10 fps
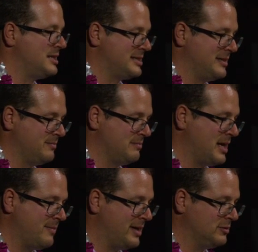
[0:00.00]
has some
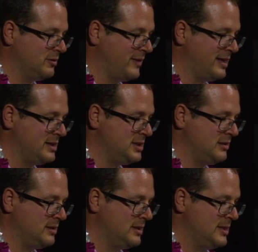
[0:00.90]
amount of
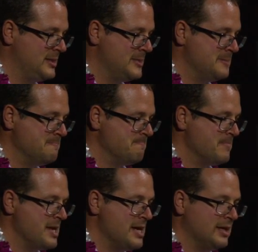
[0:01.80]
energy.
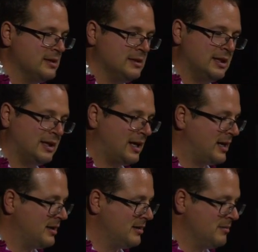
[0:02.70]
There
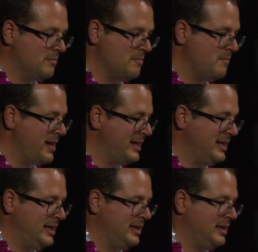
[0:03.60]
are
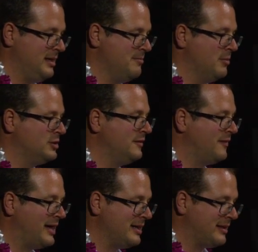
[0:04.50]
many
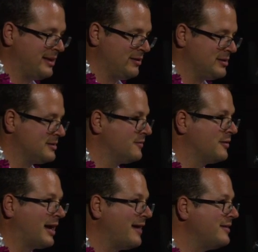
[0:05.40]
modified theories of
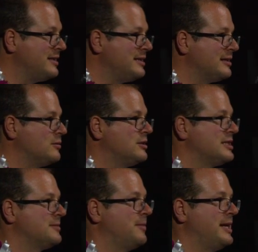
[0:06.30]
gravity that could
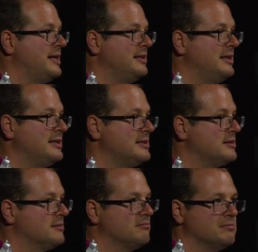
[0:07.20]
explain
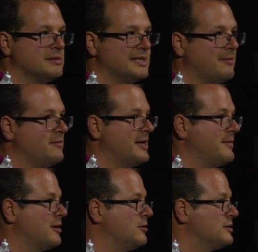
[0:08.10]
this. Some of them
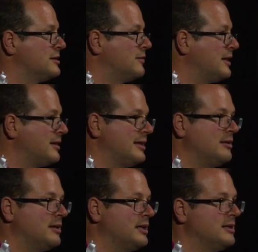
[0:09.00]
are called string
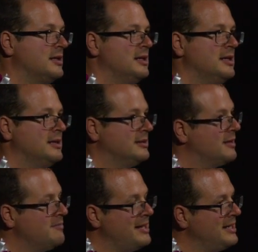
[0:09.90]
theory. There
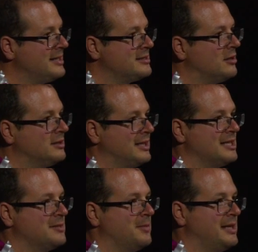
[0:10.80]
are many exotic
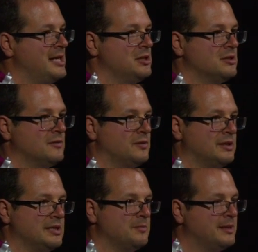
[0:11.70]
explanations for
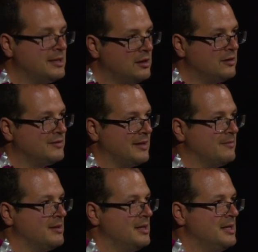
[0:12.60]
this, but none of
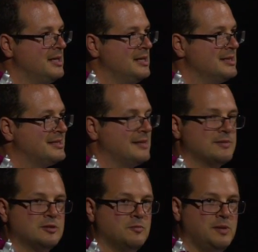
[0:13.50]
them
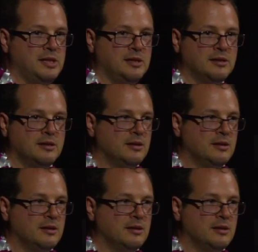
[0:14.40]
seems to be